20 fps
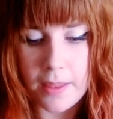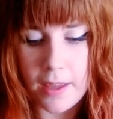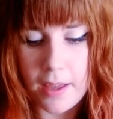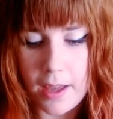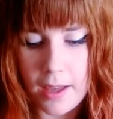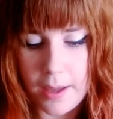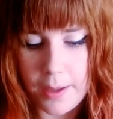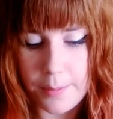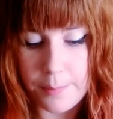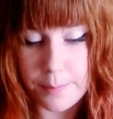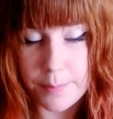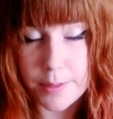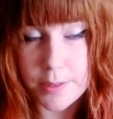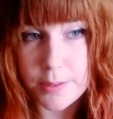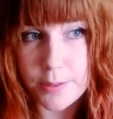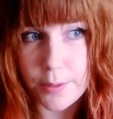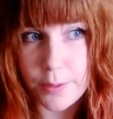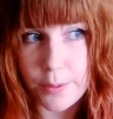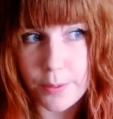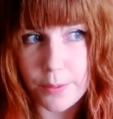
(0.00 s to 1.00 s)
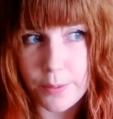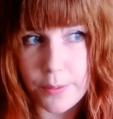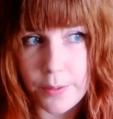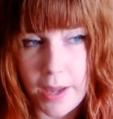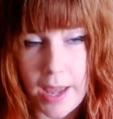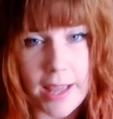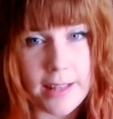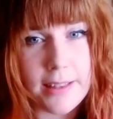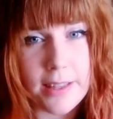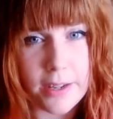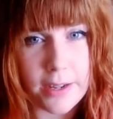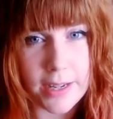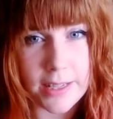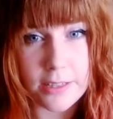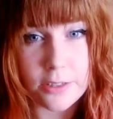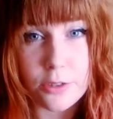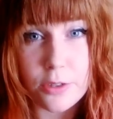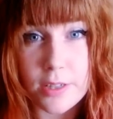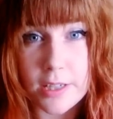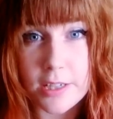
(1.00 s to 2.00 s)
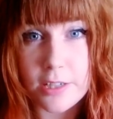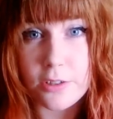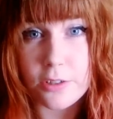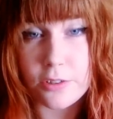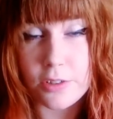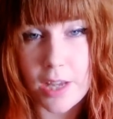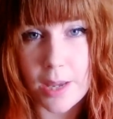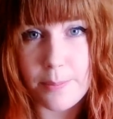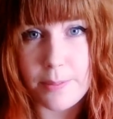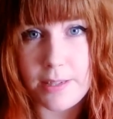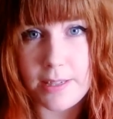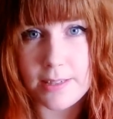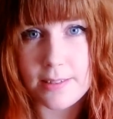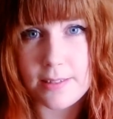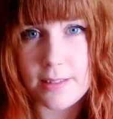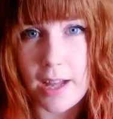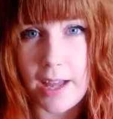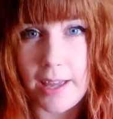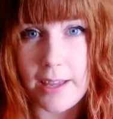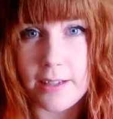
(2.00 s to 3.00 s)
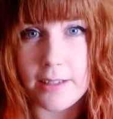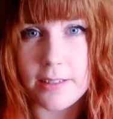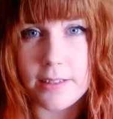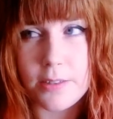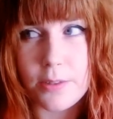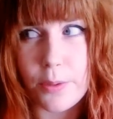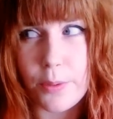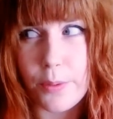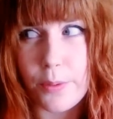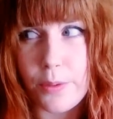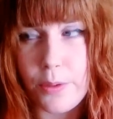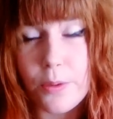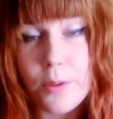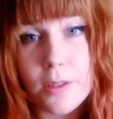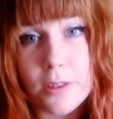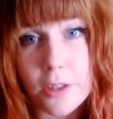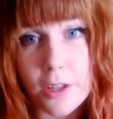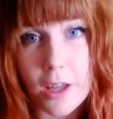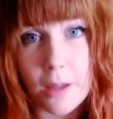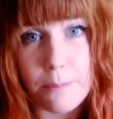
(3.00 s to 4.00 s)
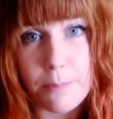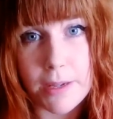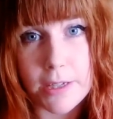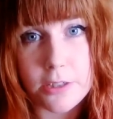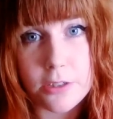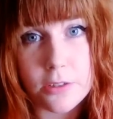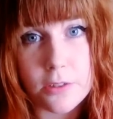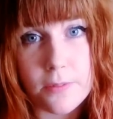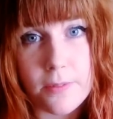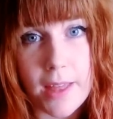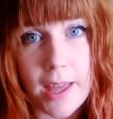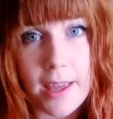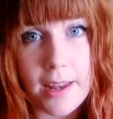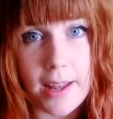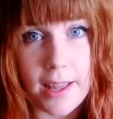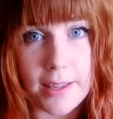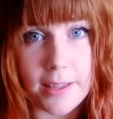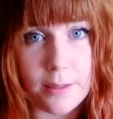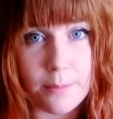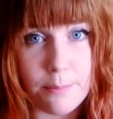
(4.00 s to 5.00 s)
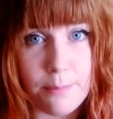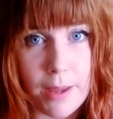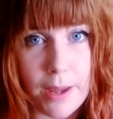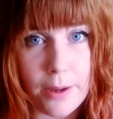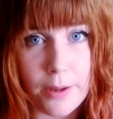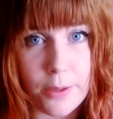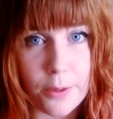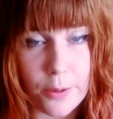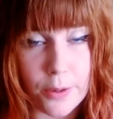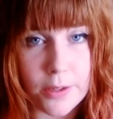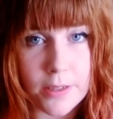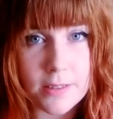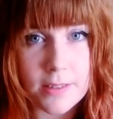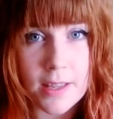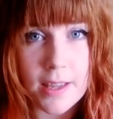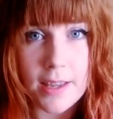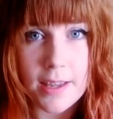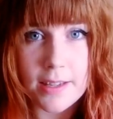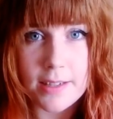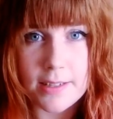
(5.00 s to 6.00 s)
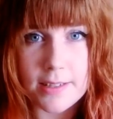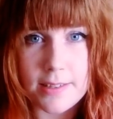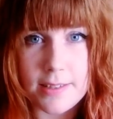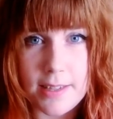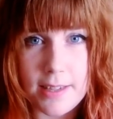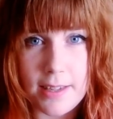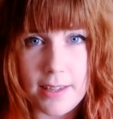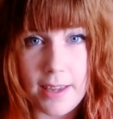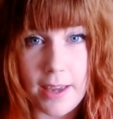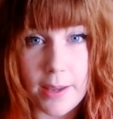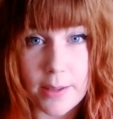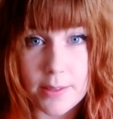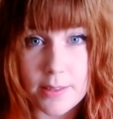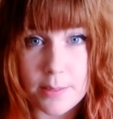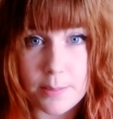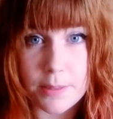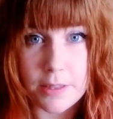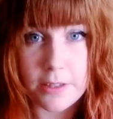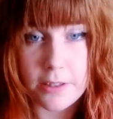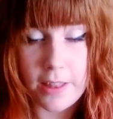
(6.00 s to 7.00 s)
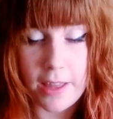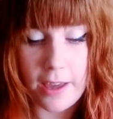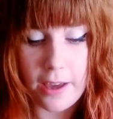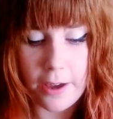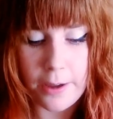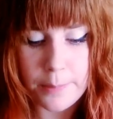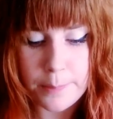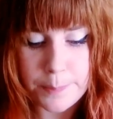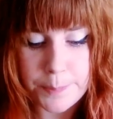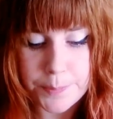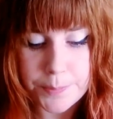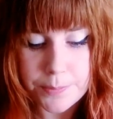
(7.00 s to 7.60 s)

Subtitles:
And they're in traditional Japanese style. So you can look up pictures of that and compare yours to see how similar they are.